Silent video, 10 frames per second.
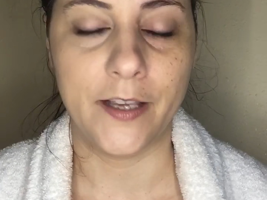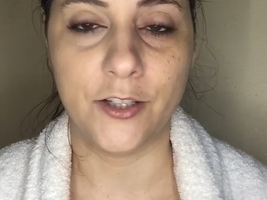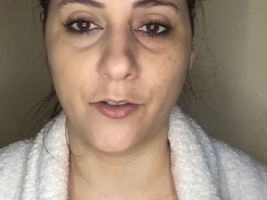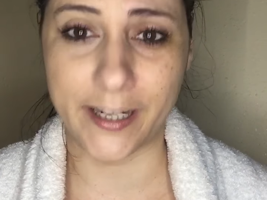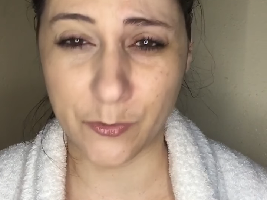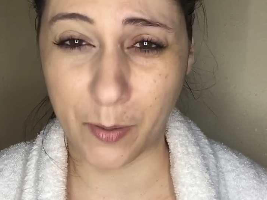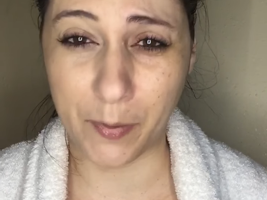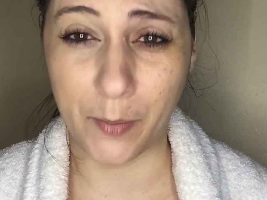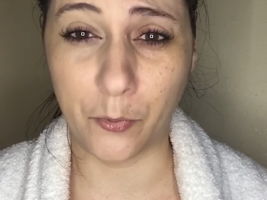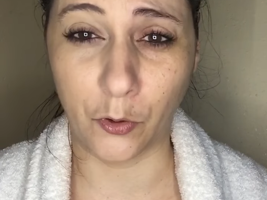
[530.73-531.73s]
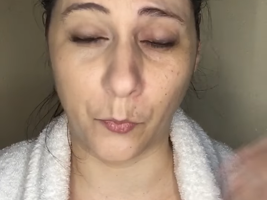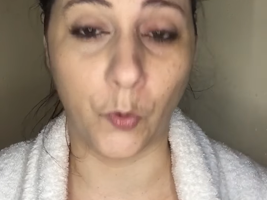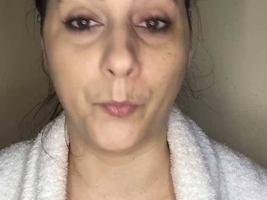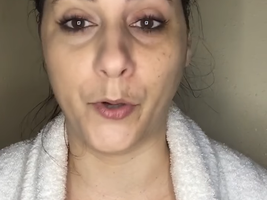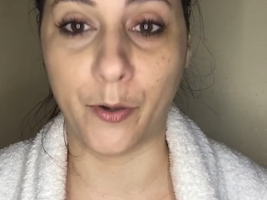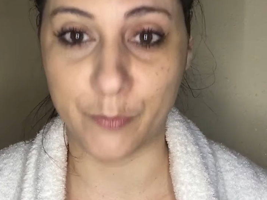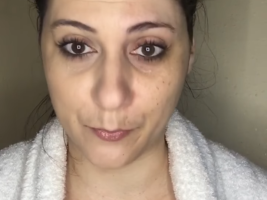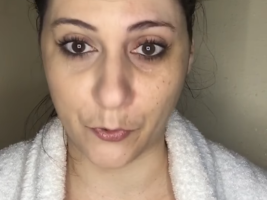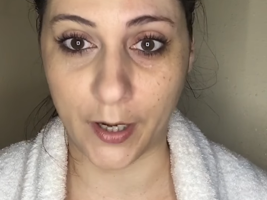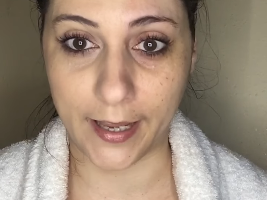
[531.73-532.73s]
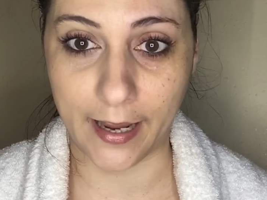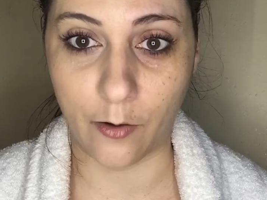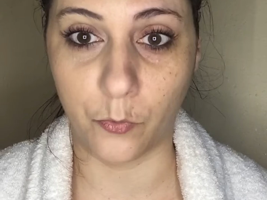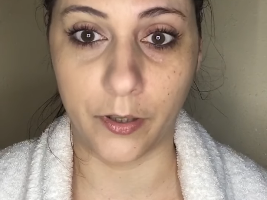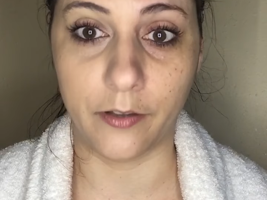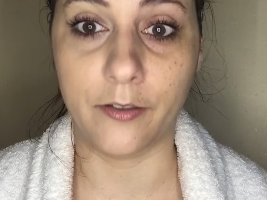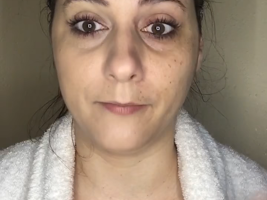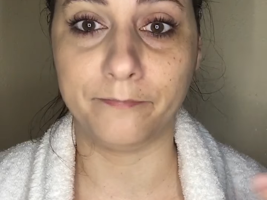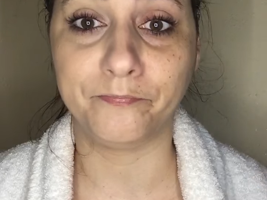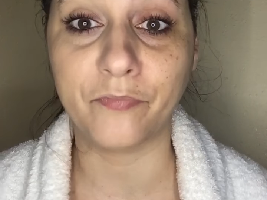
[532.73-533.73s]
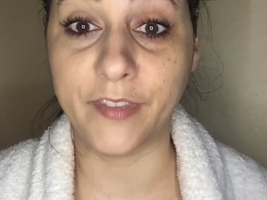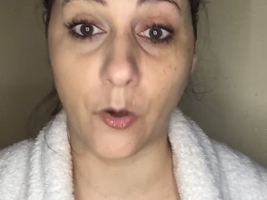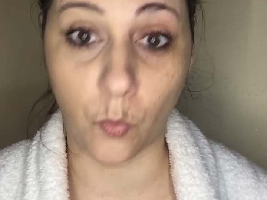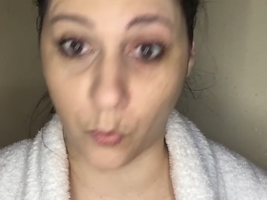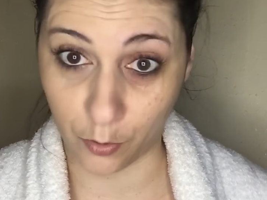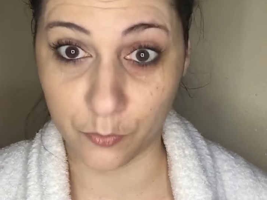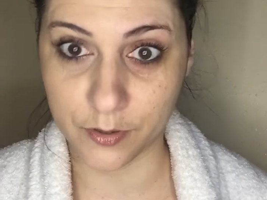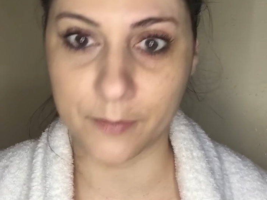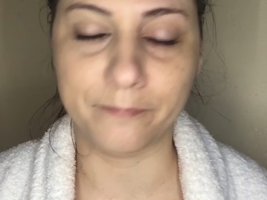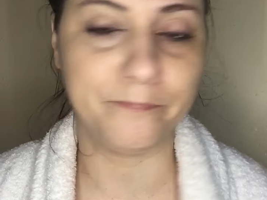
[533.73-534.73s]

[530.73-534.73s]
So that's why people are more prone to break out with the oils.